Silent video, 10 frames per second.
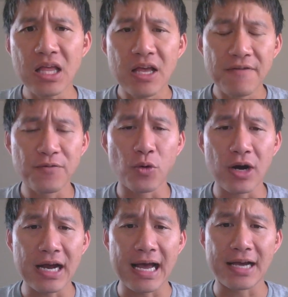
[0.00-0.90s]

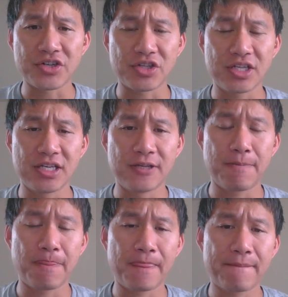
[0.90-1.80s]
for actually
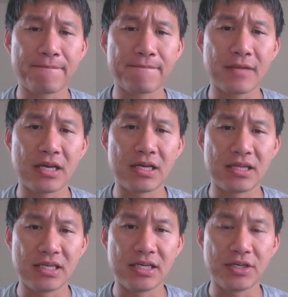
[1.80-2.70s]

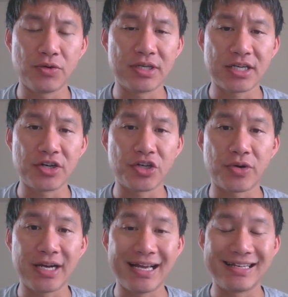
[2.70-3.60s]
the U S energy
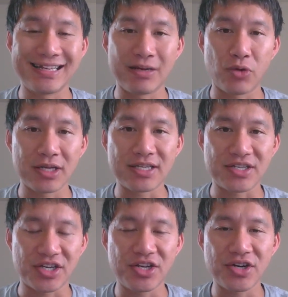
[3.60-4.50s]
grid, and it wants to
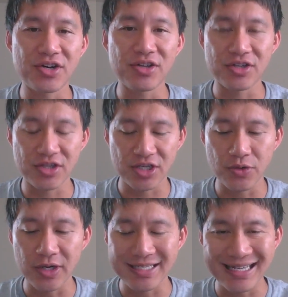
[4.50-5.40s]
secure the
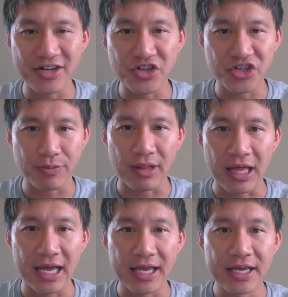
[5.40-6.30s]
U S energy
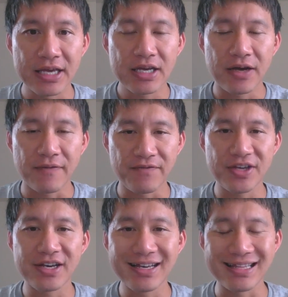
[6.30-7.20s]
supply
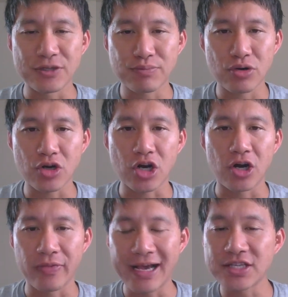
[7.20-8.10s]
via this protocol.
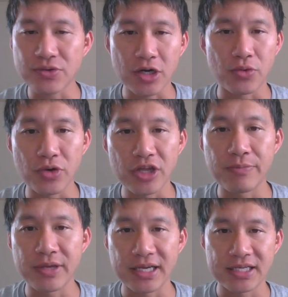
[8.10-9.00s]
And that's a really
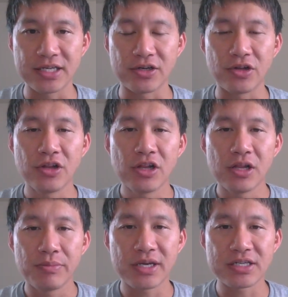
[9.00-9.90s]
big deal
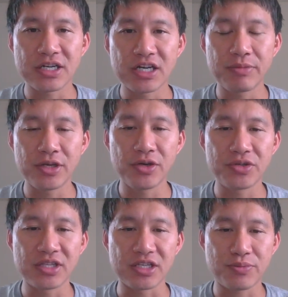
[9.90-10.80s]
because you're going to be
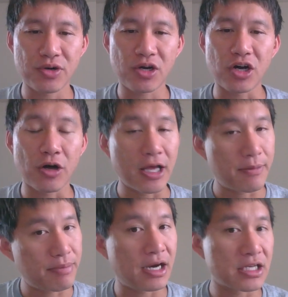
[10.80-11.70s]
using this protocol
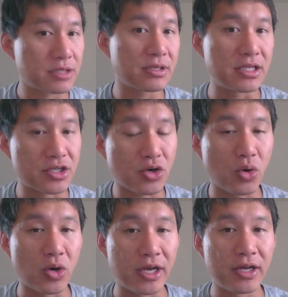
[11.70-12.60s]
and possibly this
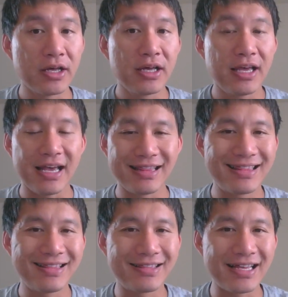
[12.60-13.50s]
coin,
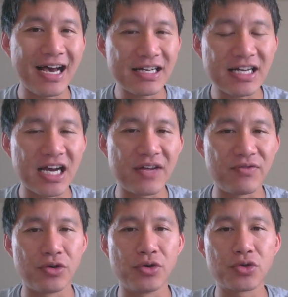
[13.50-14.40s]
and that kind of
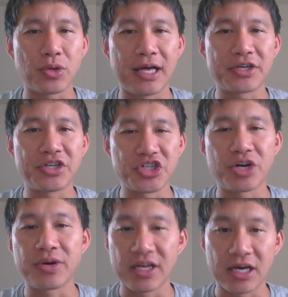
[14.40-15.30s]
news will actually
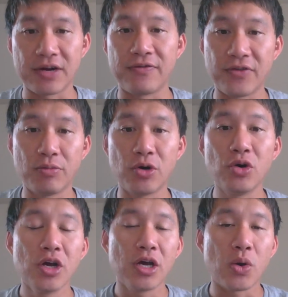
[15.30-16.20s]
generate a lot of
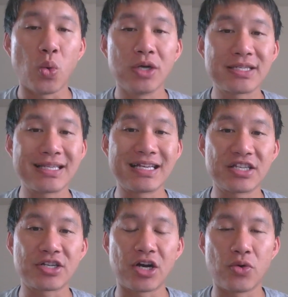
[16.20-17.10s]
FOMO once things
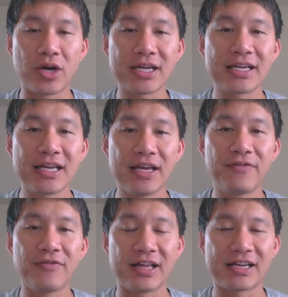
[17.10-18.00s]
start running.
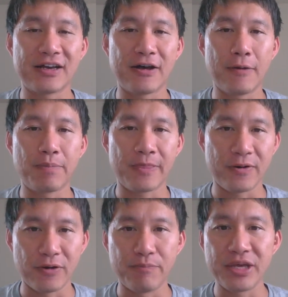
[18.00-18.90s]
If, like, you
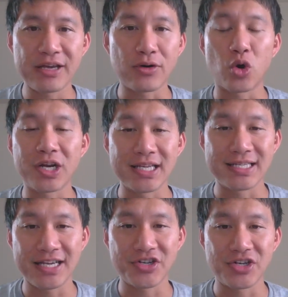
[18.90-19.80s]
know, a big
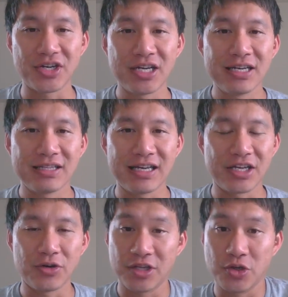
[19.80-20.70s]
organization like,
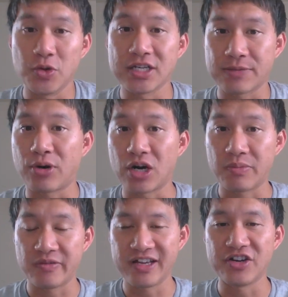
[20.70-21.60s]
you know, the U S
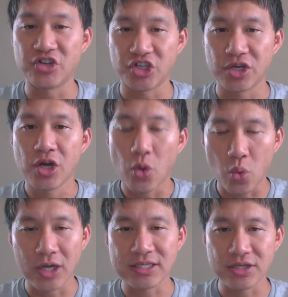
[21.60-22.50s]
Department of Energy
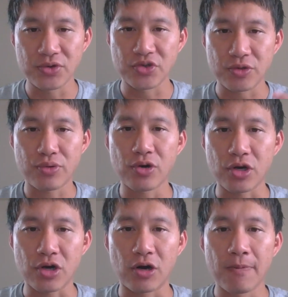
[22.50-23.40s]
wants to use the
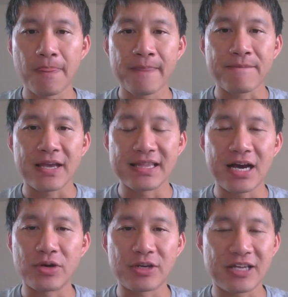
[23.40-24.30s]
protocol,
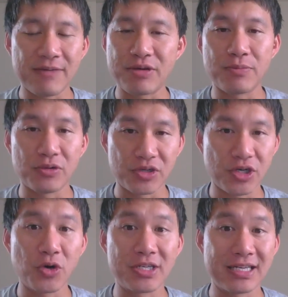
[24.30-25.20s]
that would get people to
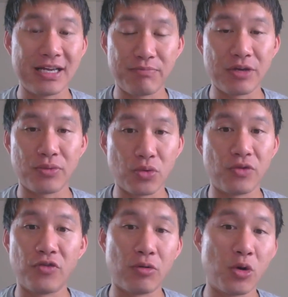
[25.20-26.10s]
notice it and people would
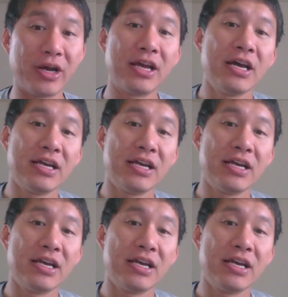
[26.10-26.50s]
FOMO in.